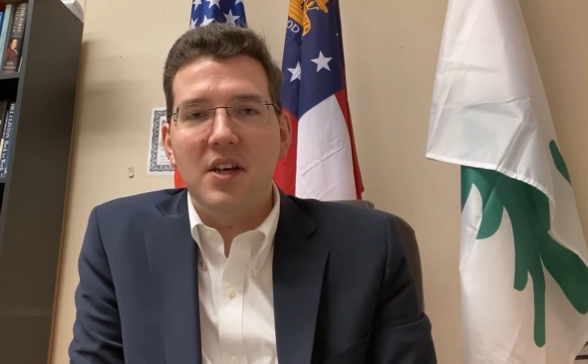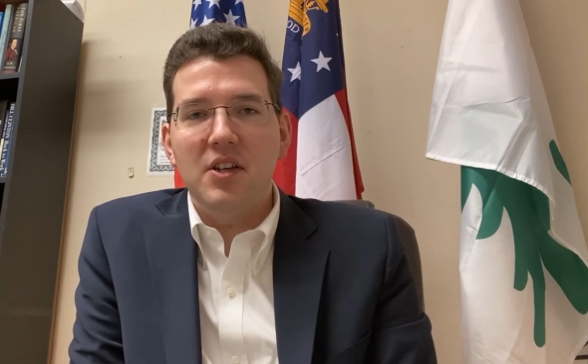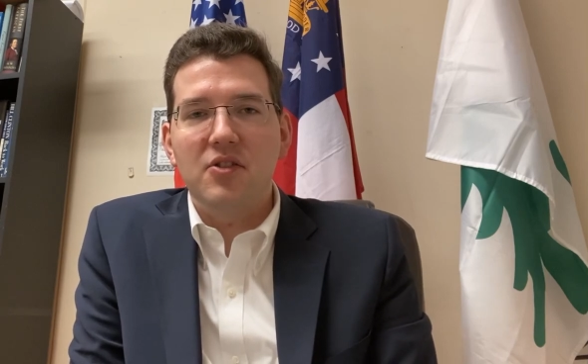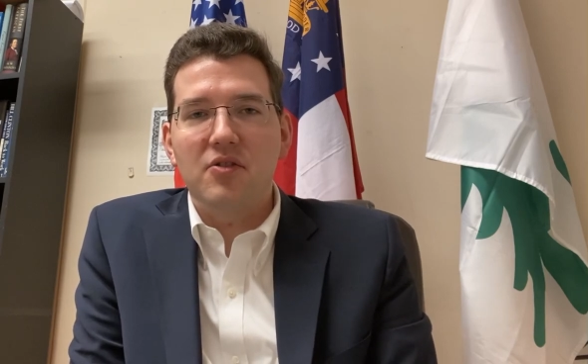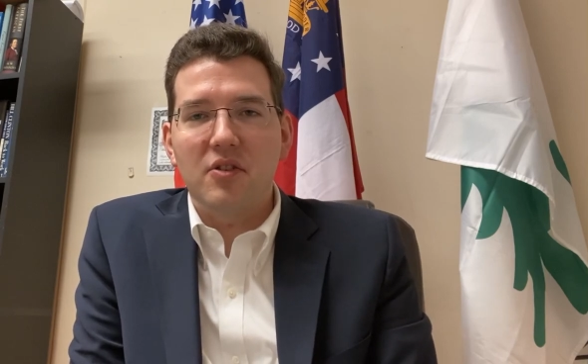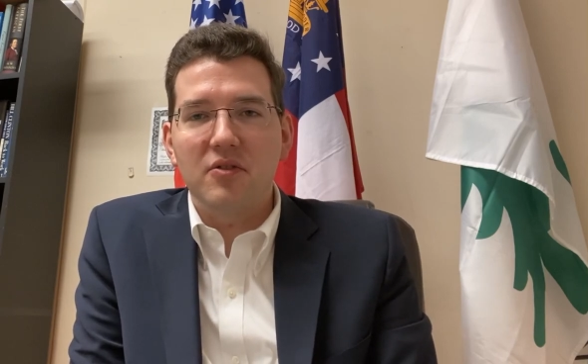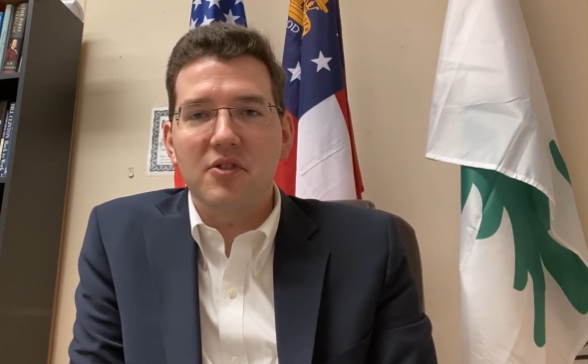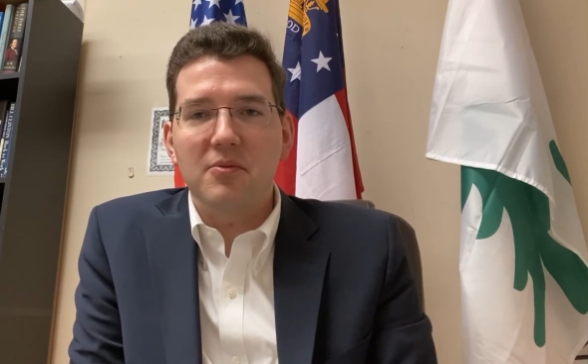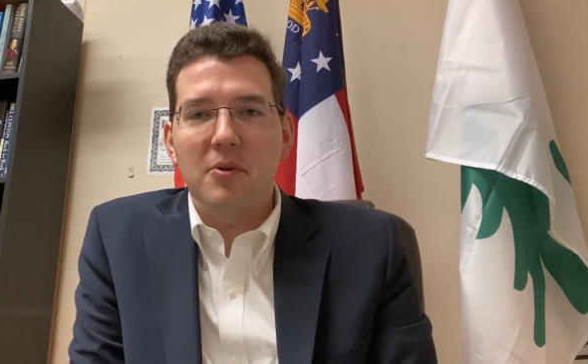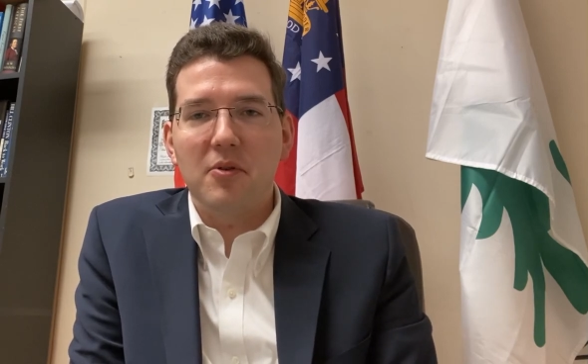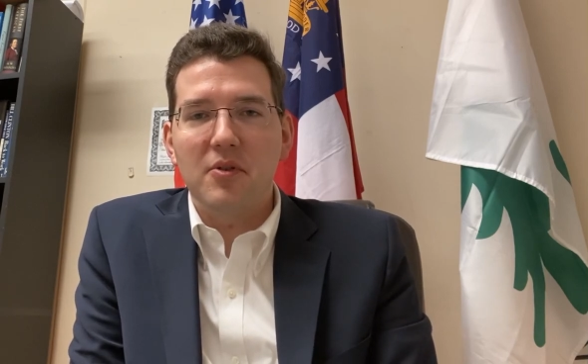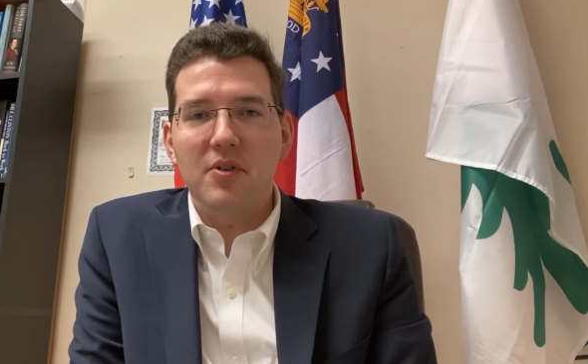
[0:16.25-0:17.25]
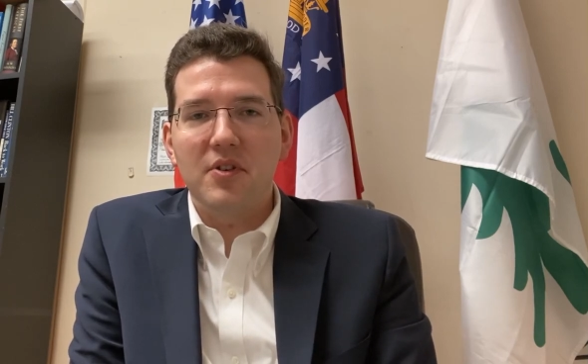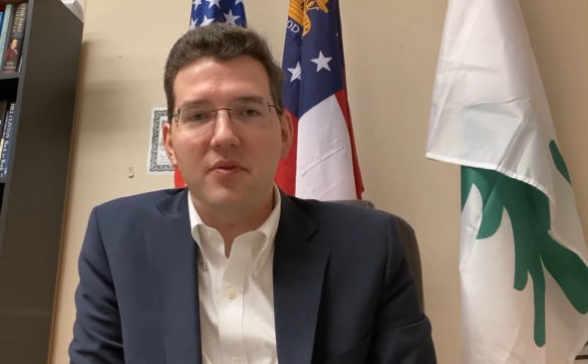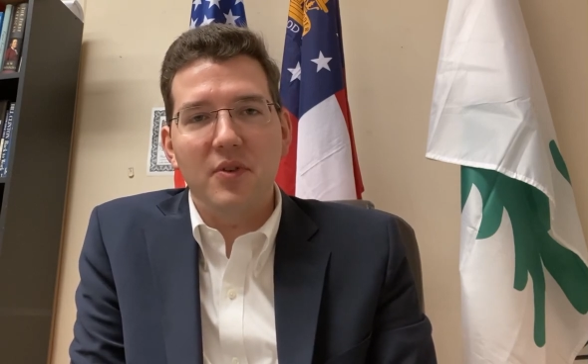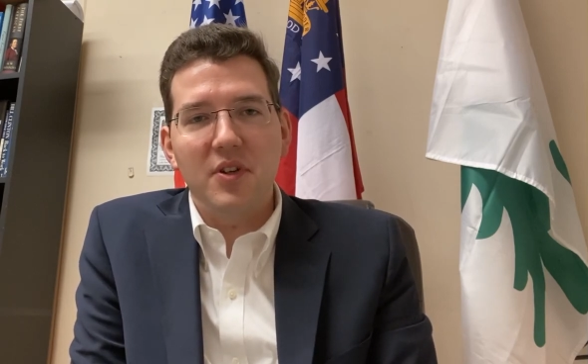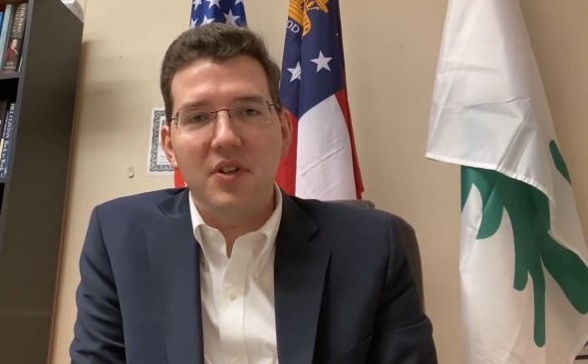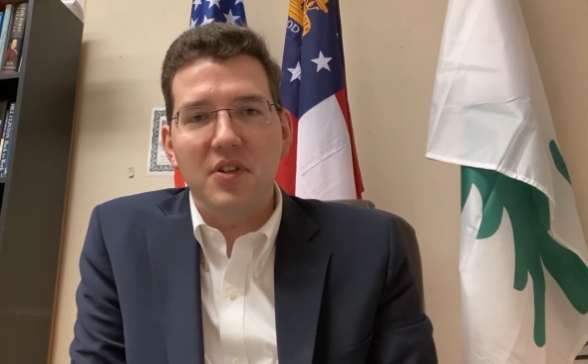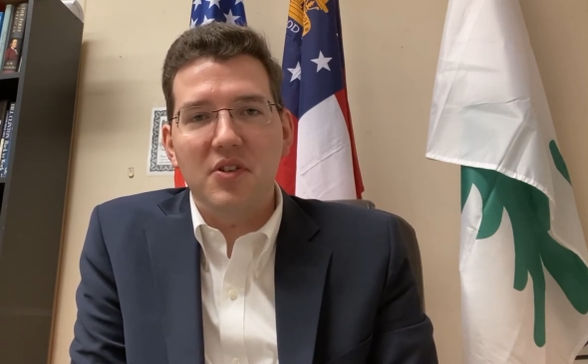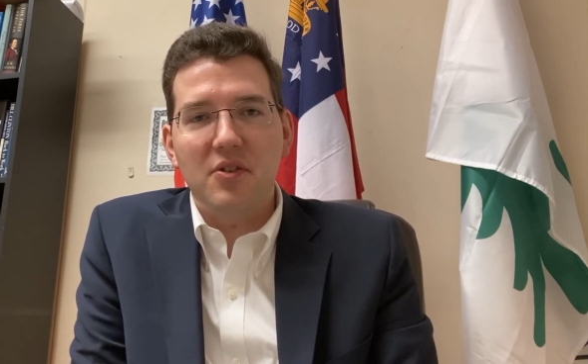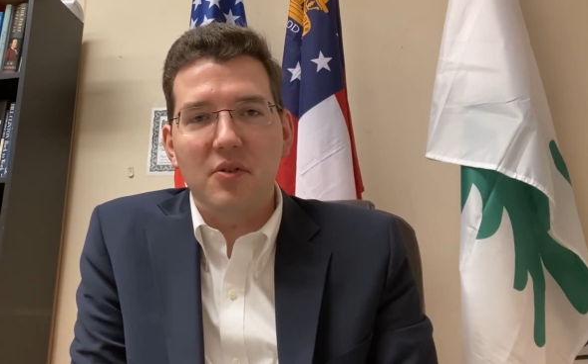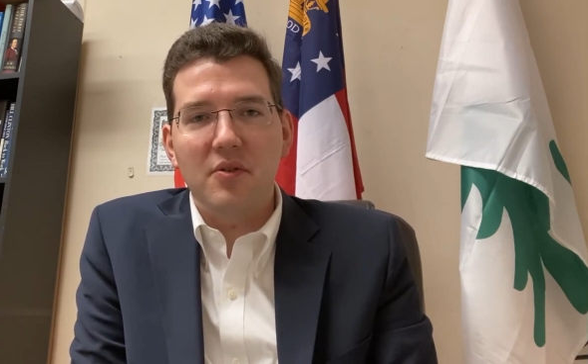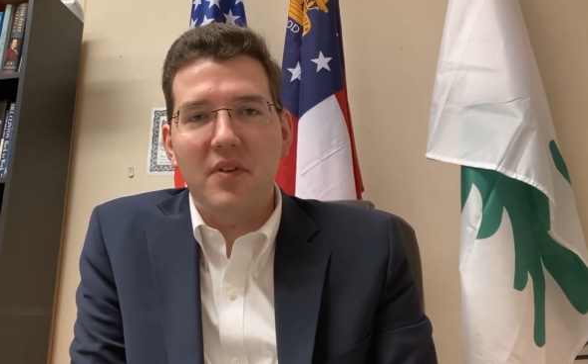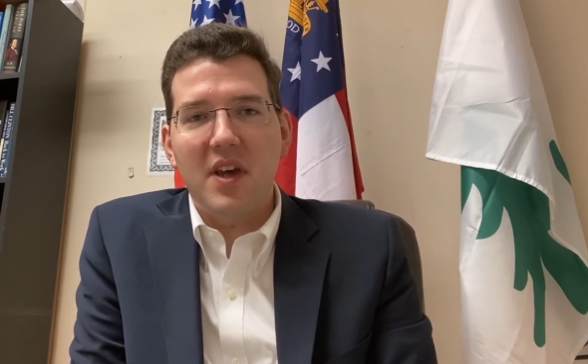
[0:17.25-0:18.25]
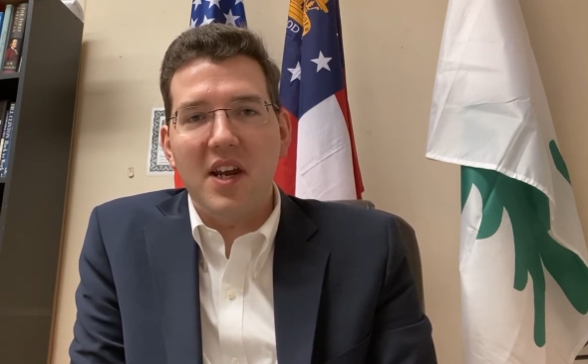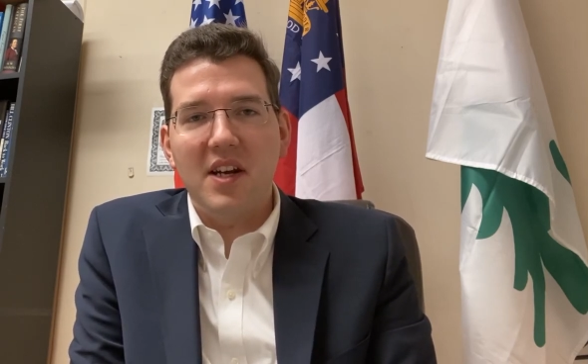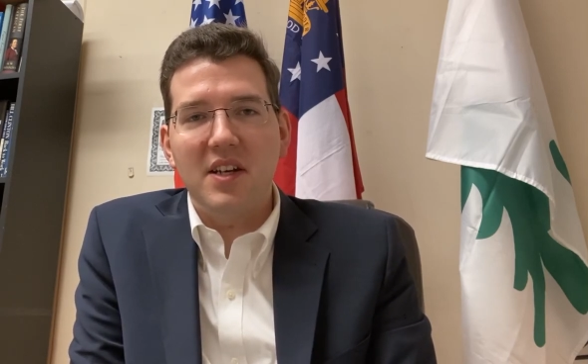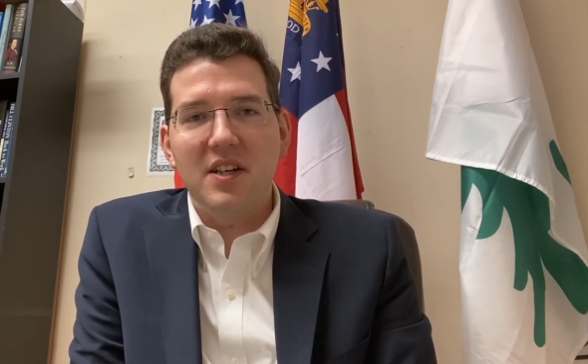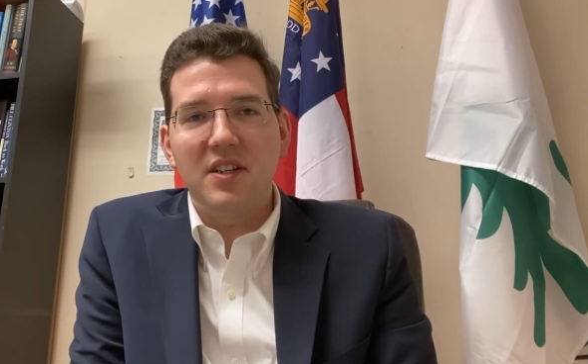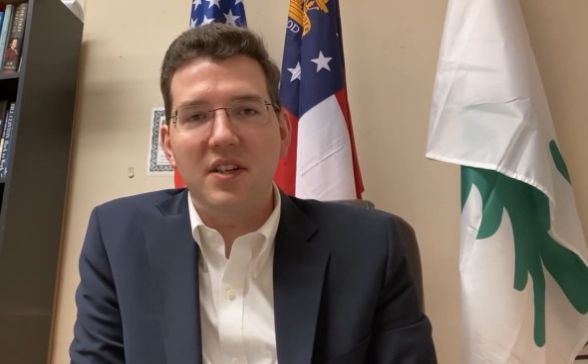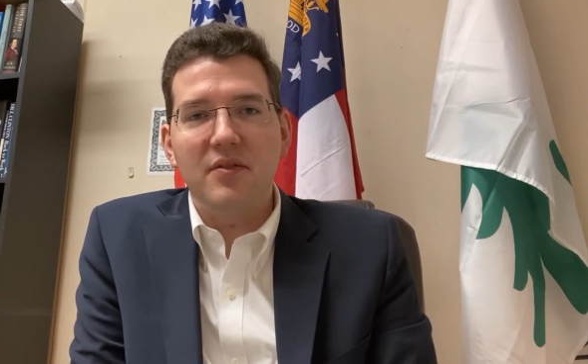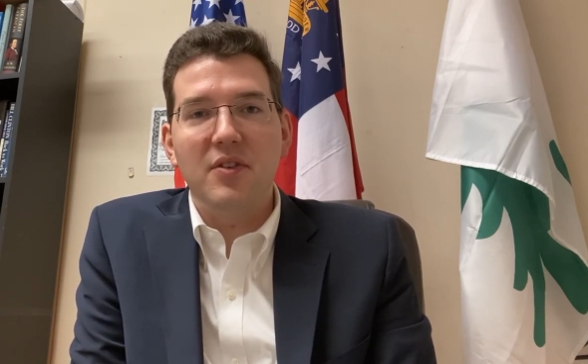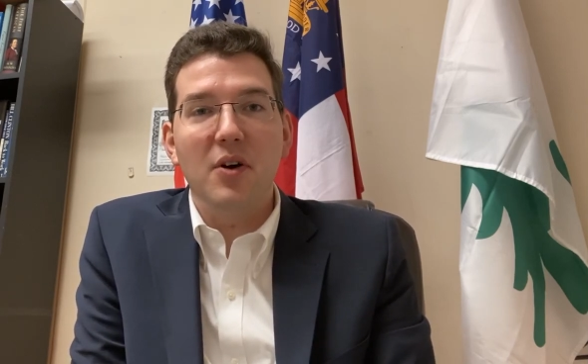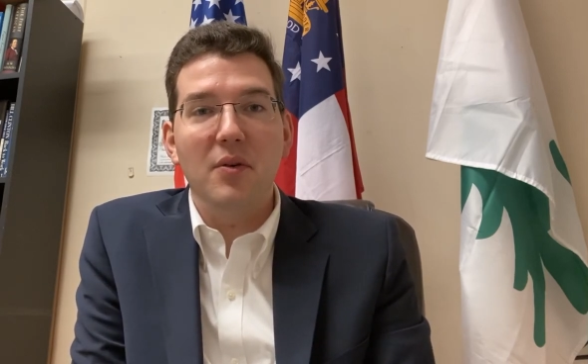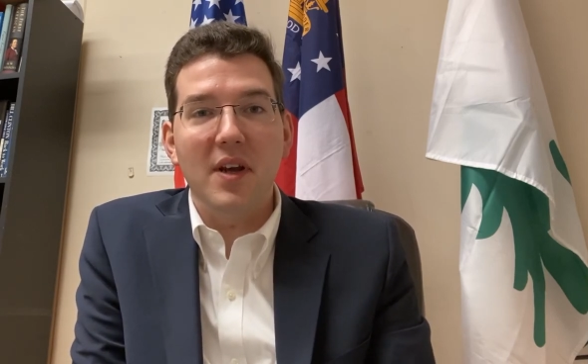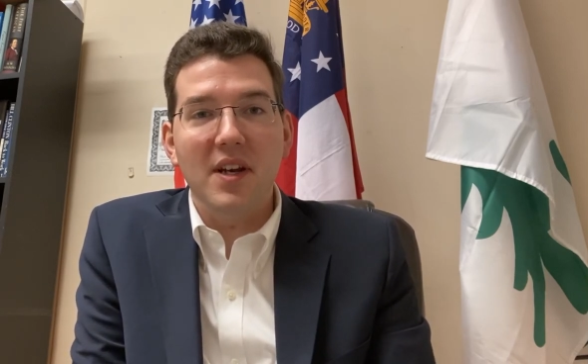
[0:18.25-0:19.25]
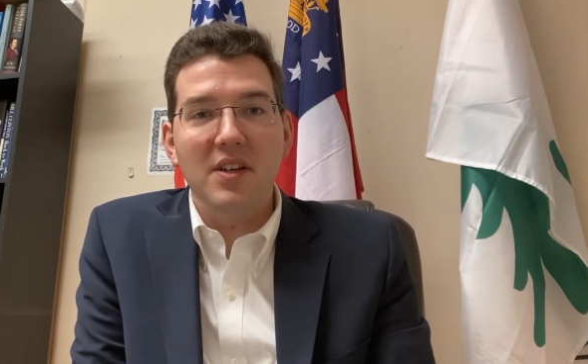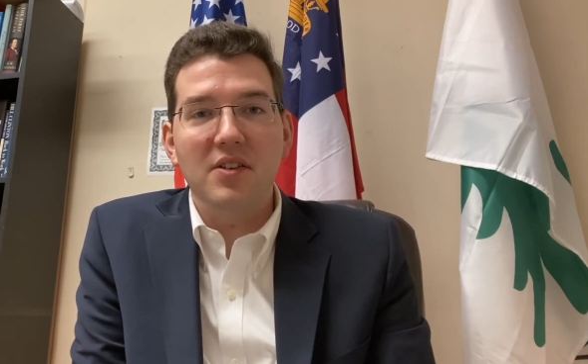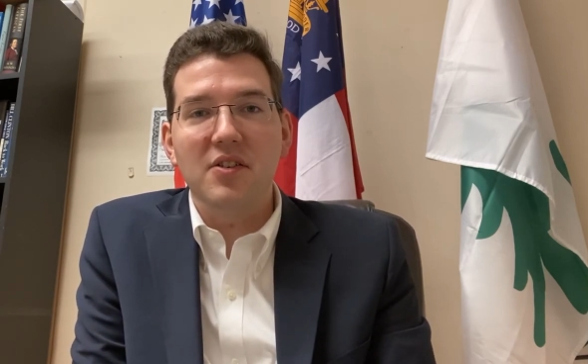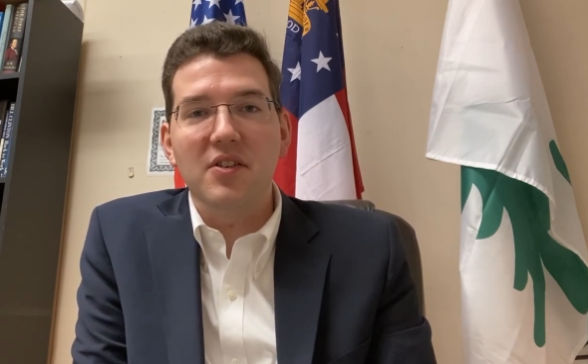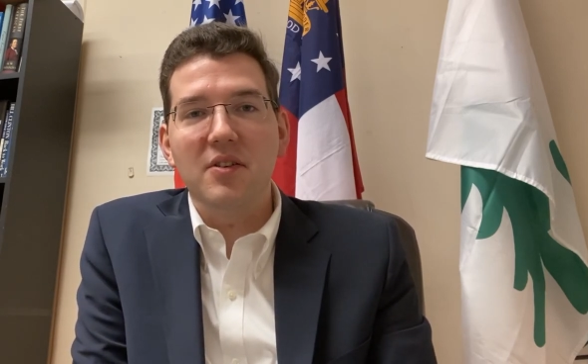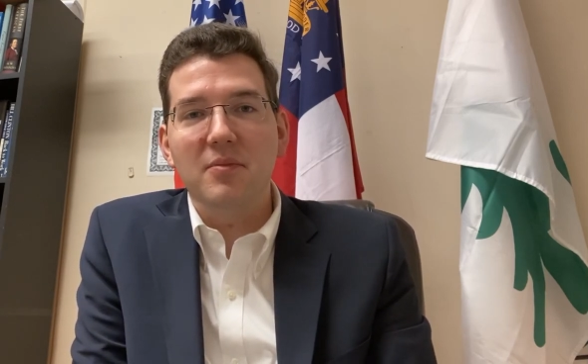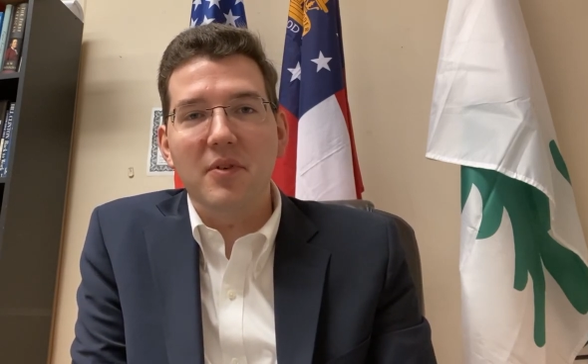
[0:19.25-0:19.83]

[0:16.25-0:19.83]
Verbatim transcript: strong supporters of good conservative candidates and have donated to them.